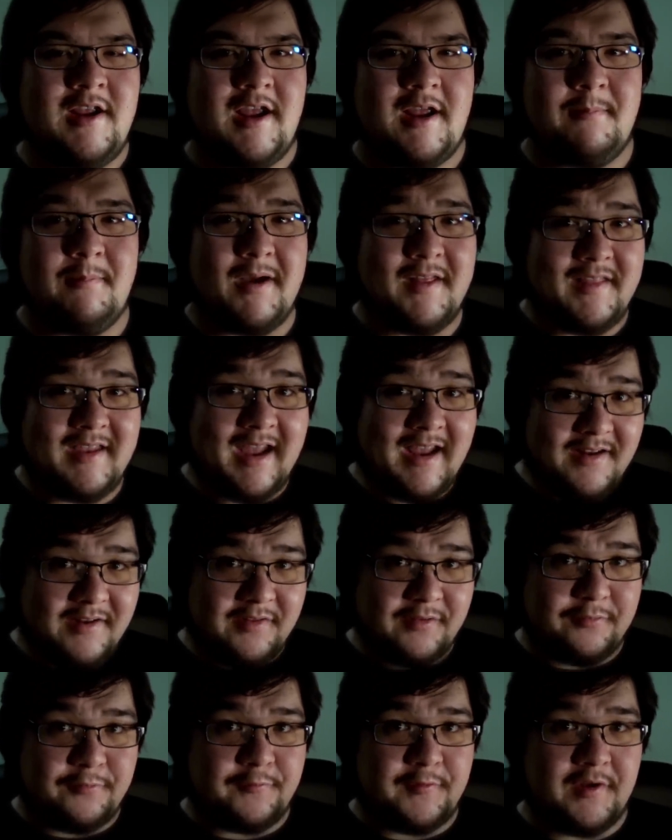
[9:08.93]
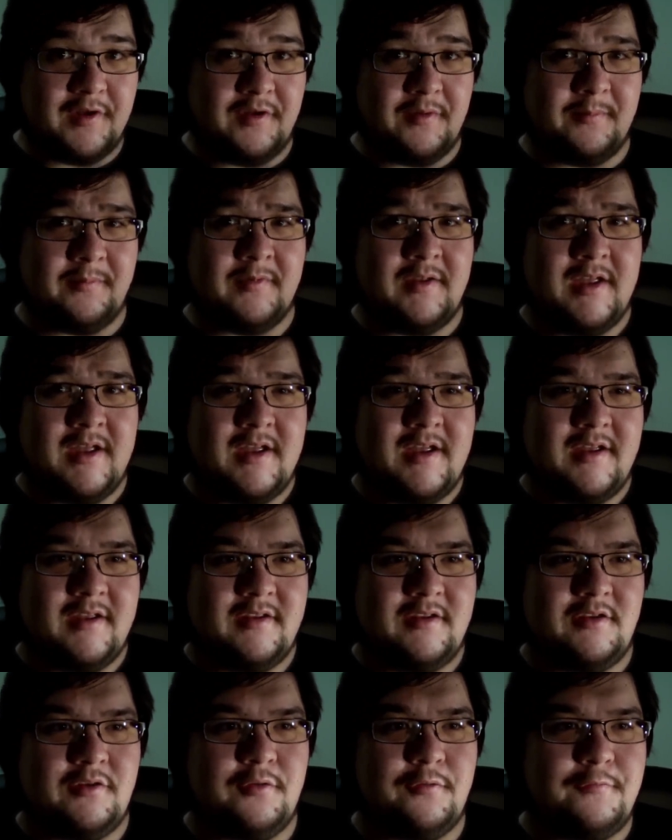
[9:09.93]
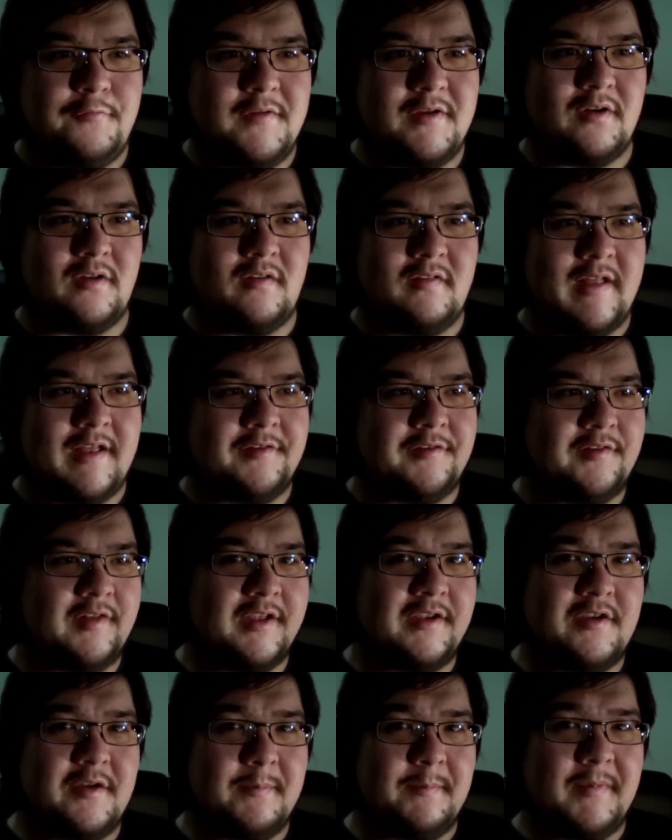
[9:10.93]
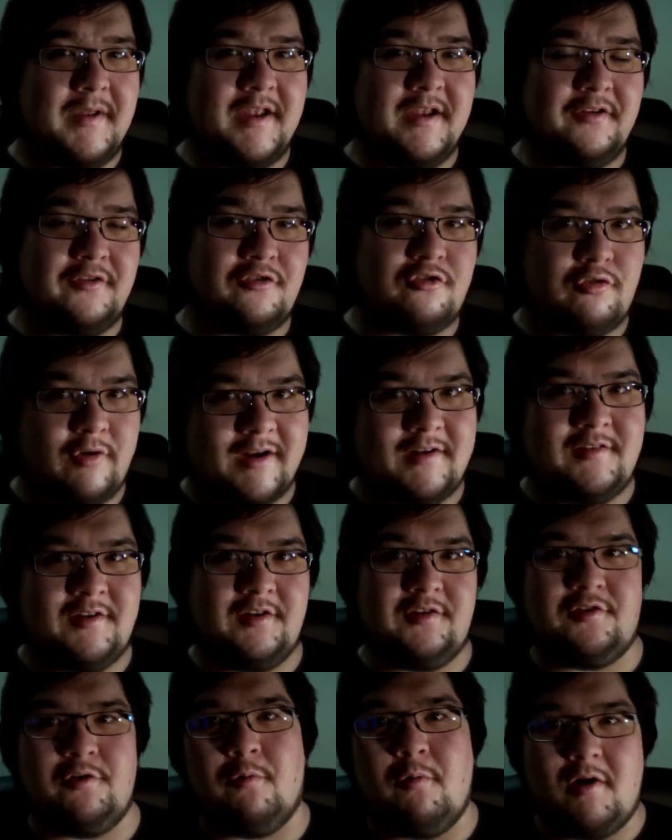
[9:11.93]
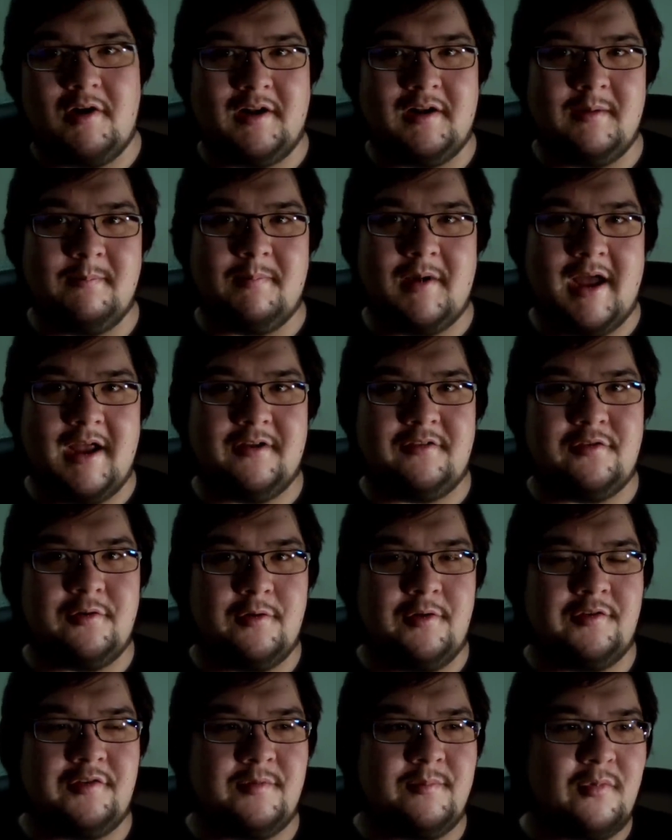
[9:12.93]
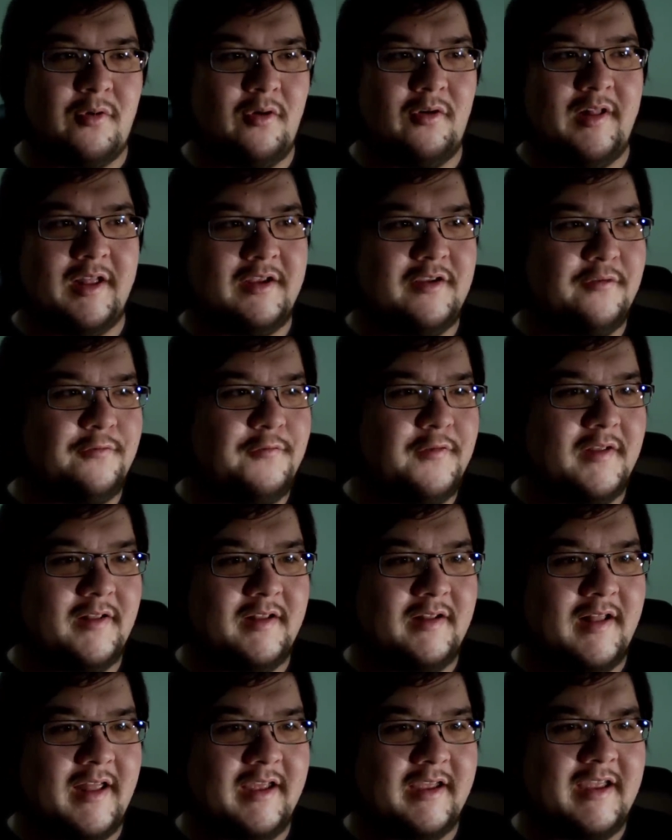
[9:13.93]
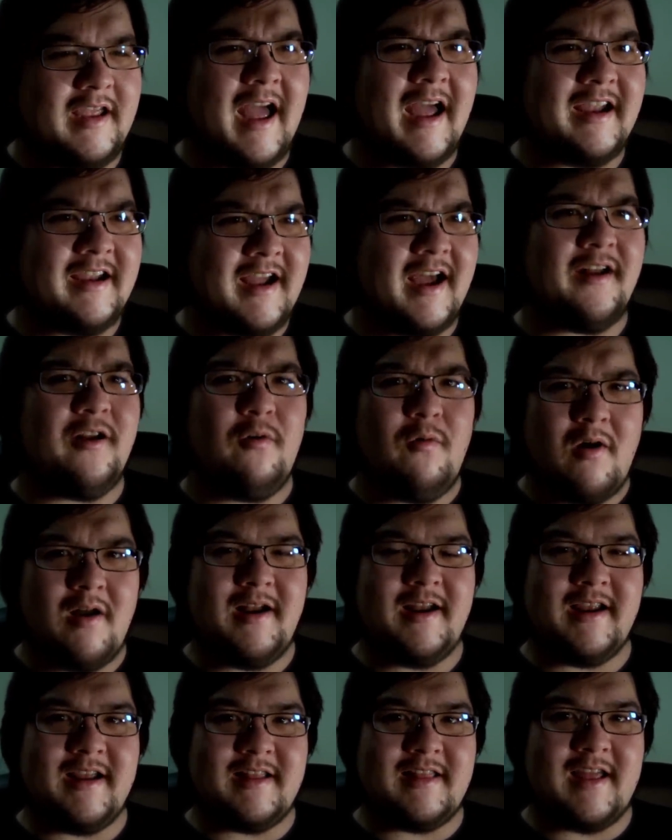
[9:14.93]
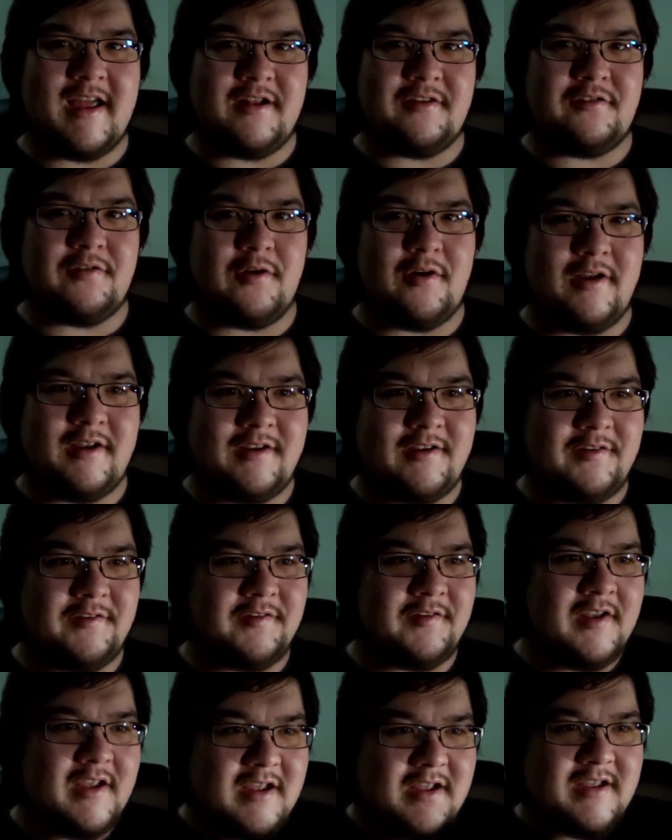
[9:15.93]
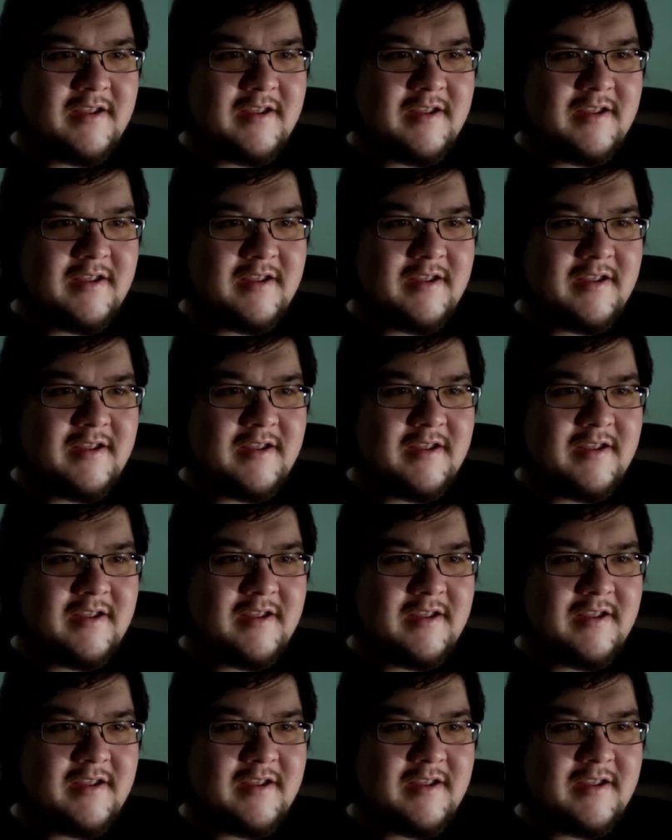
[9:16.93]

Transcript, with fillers: And by the end of the film, you feel less like you're being tricked into wanting to buy toys and more like you're feeling like, yeah, I kind of want to get that toy because